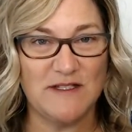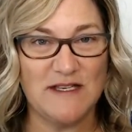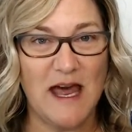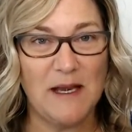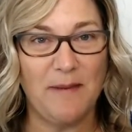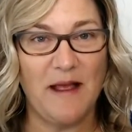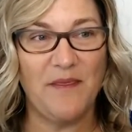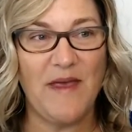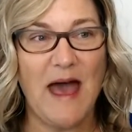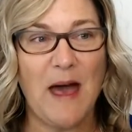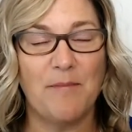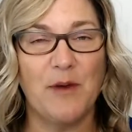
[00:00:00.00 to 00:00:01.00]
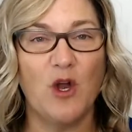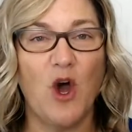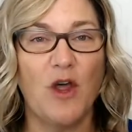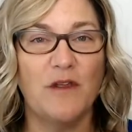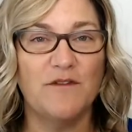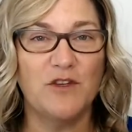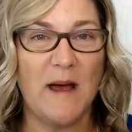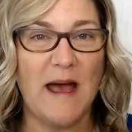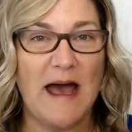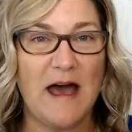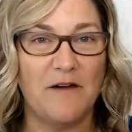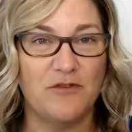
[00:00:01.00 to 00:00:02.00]
It's not about that, but all of you
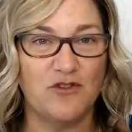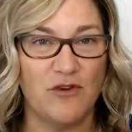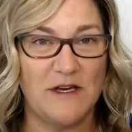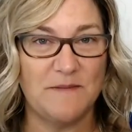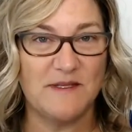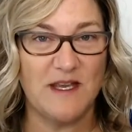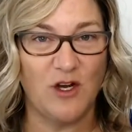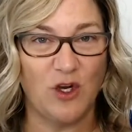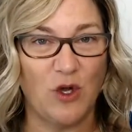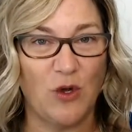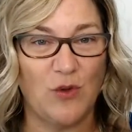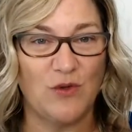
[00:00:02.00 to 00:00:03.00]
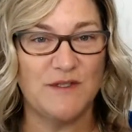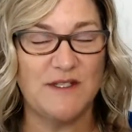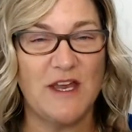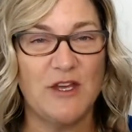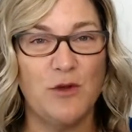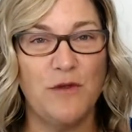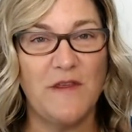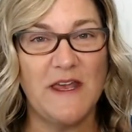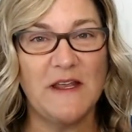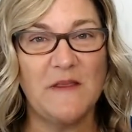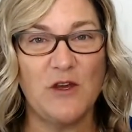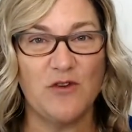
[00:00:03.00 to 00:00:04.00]
have dreams and goals, and you
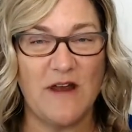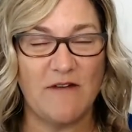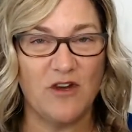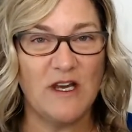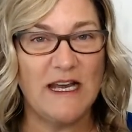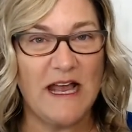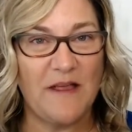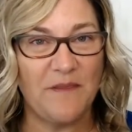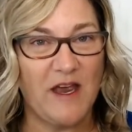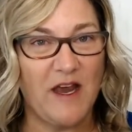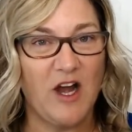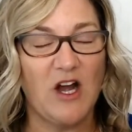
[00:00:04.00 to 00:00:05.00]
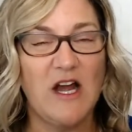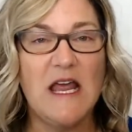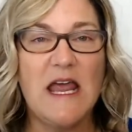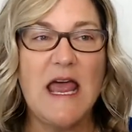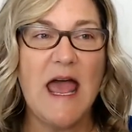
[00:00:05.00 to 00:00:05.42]
think that you're never going to get there,